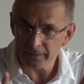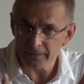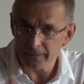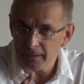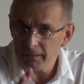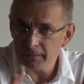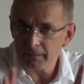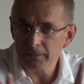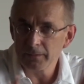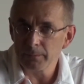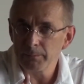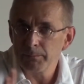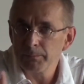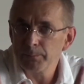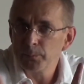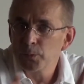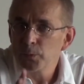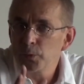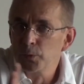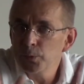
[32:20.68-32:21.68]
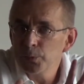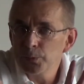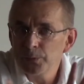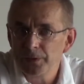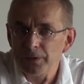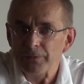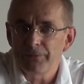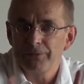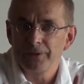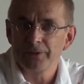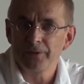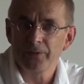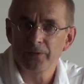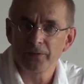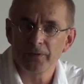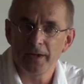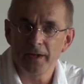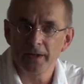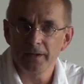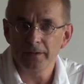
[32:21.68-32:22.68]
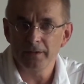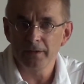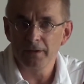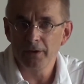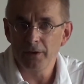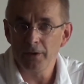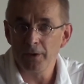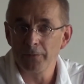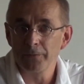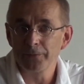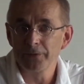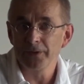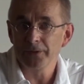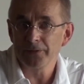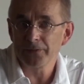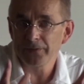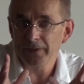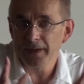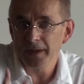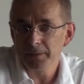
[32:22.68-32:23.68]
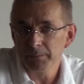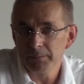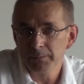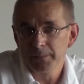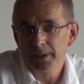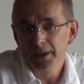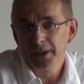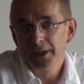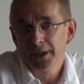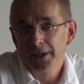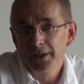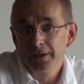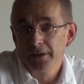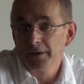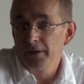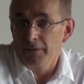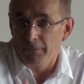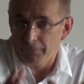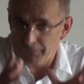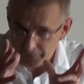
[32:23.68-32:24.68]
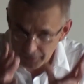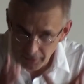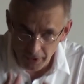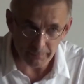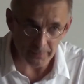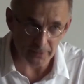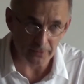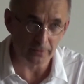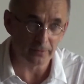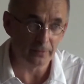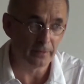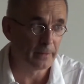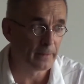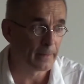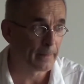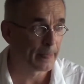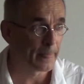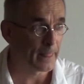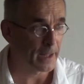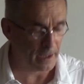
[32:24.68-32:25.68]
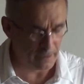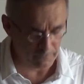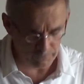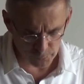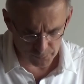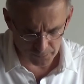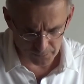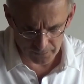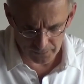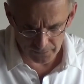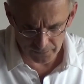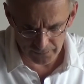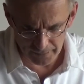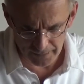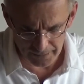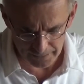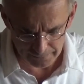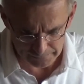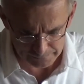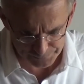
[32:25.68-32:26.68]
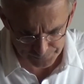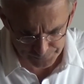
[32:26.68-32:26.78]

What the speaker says: There are two different sides of the same phenomenon, I would say.